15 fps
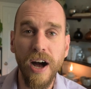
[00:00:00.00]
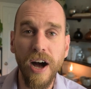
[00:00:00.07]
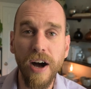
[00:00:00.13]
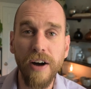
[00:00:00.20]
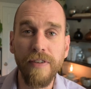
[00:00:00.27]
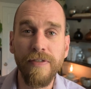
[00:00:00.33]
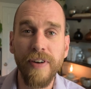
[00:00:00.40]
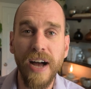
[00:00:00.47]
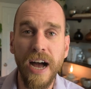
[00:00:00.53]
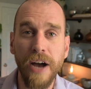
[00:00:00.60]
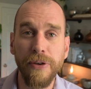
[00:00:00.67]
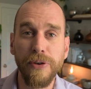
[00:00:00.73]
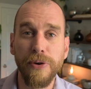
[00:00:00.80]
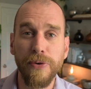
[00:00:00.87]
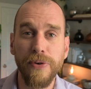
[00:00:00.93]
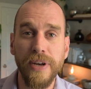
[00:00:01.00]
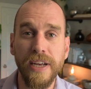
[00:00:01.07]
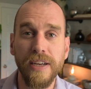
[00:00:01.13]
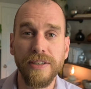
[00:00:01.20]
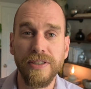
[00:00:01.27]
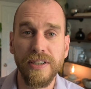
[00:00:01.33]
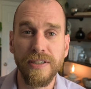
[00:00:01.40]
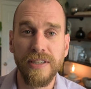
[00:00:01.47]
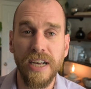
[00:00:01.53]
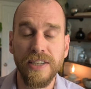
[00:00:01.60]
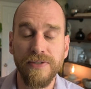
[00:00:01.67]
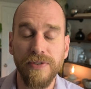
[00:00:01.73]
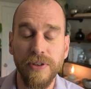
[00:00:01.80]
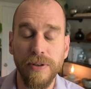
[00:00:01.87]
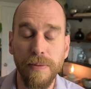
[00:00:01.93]
of how you create a
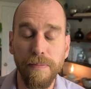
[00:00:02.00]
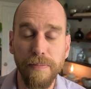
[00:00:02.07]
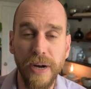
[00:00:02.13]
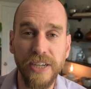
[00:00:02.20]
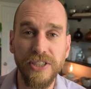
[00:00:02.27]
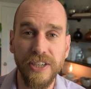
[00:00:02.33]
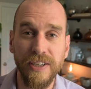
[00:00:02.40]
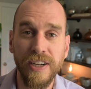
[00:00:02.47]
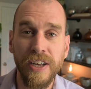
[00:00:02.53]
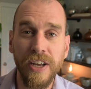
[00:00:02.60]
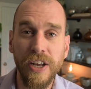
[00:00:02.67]
successful budget.